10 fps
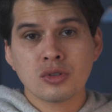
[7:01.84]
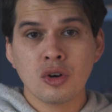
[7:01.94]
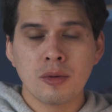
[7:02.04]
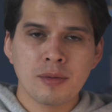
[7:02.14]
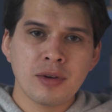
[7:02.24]

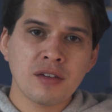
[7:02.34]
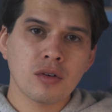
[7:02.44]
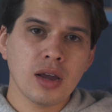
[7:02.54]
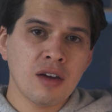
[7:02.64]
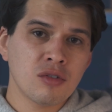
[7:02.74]
so you're prepared
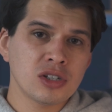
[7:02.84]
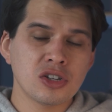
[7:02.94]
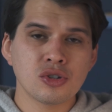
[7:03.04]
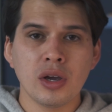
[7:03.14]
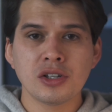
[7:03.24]
for every
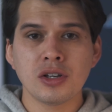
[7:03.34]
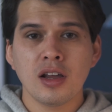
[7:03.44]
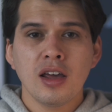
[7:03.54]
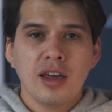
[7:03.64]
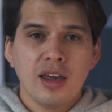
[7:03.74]

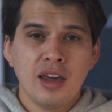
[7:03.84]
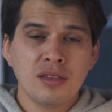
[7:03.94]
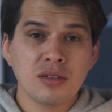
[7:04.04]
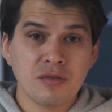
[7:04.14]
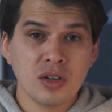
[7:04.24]
situation
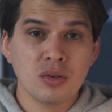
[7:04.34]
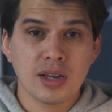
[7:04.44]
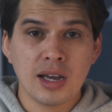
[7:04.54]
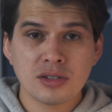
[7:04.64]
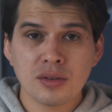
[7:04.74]
in the field,
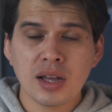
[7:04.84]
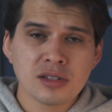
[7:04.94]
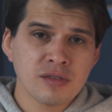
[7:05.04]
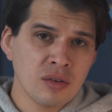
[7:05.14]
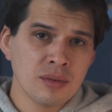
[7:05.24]
guys. So
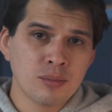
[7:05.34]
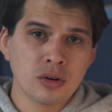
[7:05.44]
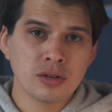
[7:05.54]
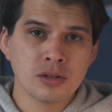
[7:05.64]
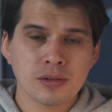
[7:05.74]
that's very
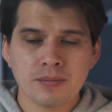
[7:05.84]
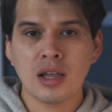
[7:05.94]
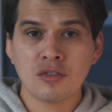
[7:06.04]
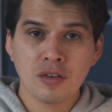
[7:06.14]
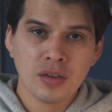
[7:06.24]
important.
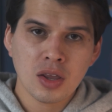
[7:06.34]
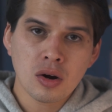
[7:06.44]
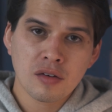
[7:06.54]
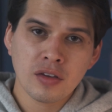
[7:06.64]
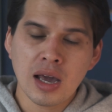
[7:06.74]
Now for
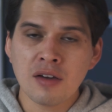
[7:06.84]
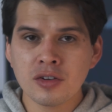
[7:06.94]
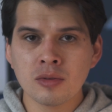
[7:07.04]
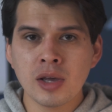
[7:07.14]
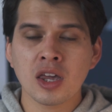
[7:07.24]
videography and
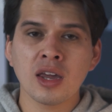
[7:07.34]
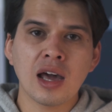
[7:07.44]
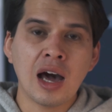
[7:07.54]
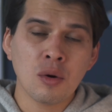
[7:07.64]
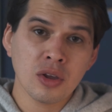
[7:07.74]

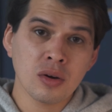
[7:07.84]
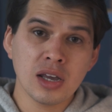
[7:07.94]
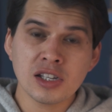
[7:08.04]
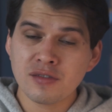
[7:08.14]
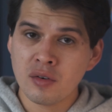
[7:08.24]
filmmaking, audio
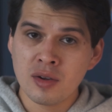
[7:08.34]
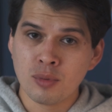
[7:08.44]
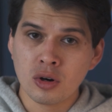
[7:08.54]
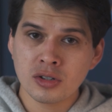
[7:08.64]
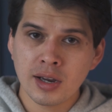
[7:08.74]
is very
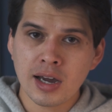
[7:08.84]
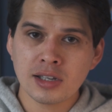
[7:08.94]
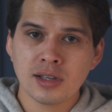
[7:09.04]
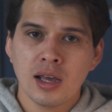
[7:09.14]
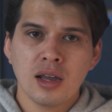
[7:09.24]
important,
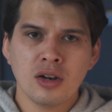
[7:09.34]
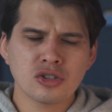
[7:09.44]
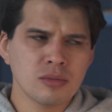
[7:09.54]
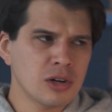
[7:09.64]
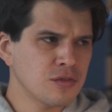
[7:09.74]
guys,
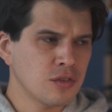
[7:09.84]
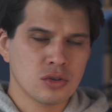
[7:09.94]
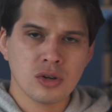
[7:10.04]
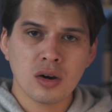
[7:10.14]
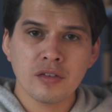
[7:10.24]
not so much for
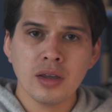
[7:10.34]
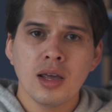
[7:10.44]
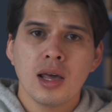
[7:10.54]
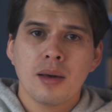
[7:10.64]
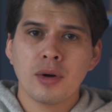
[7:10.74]
photography,
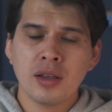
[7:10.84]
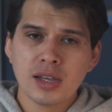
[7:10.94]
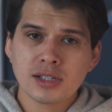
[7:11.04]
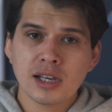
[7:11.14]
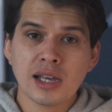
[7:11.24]
but in
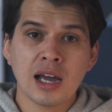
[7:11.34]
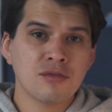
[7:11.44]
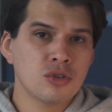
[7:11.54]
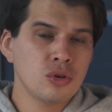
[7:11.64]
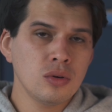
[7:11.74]
this case I
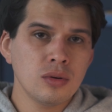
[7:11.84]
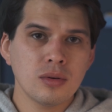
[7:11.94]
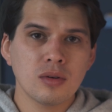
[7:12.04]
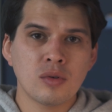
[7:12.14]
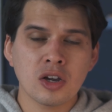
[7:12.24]
have two
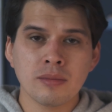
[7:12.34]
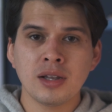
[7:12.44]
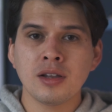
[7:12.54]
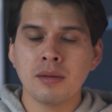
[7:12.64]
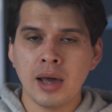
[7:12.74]

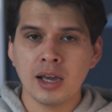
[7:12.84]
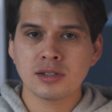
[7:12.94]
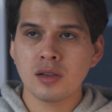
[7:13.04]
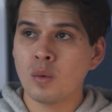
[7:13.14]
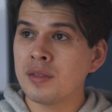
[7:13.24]
recommended
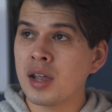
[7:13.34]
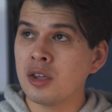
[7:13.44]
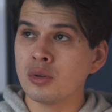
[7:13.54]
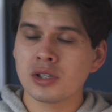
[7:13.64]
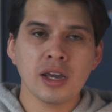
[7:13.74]
mics. The one that
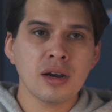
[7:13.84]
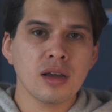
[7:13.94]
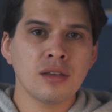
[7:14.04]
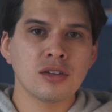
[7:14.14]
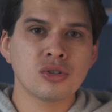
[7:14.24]
I use here
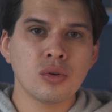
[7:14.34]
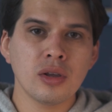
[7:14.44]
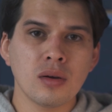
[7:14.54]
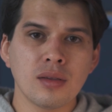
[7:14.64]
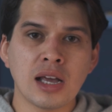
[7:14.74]
in the
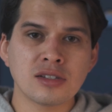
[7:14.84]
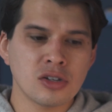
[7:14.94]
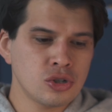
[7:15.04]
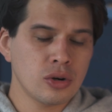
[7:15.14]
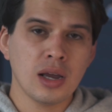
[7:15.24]
studio, that's the
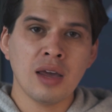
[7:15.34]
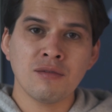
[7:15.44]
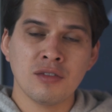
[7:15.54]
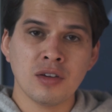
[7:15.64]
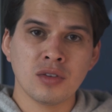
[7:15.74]
Shure
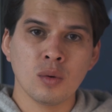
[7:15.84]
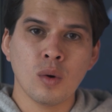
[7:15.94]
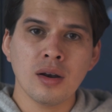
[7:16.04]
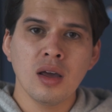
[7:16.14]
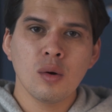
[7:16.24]

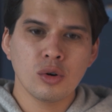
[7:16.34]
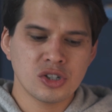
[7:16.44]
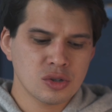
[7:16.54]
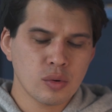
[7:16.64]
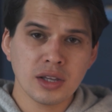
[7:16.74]
MV51, which
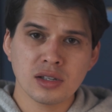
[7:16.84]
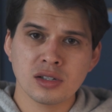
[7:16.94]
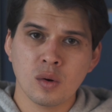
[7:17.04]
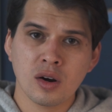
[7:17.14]
is great. It's a